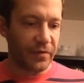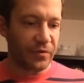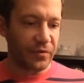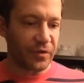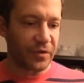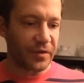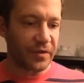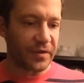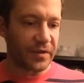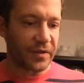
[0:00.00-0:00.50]

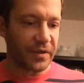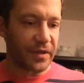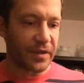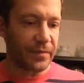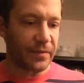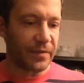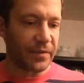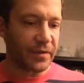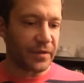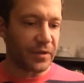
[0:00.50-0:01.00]
which is the
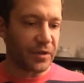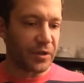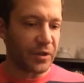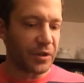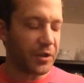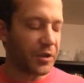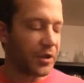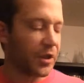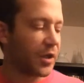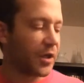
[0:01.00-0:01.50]
same as a
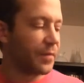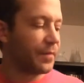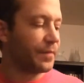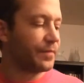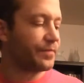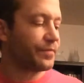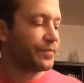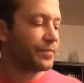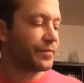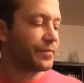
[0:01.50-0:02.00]
G sharp,
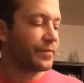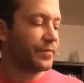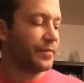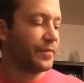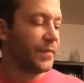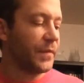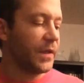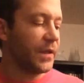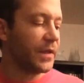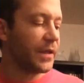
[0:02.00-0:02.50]

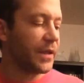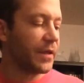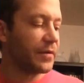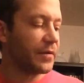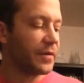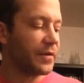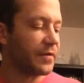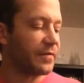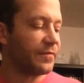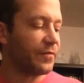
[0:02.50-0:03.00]
down
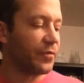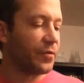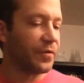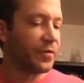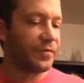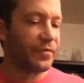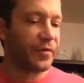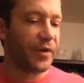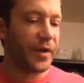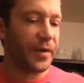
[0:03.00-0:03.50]
to the
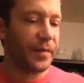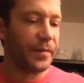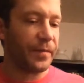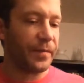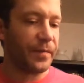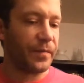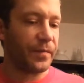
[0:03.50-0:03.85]
4th fret,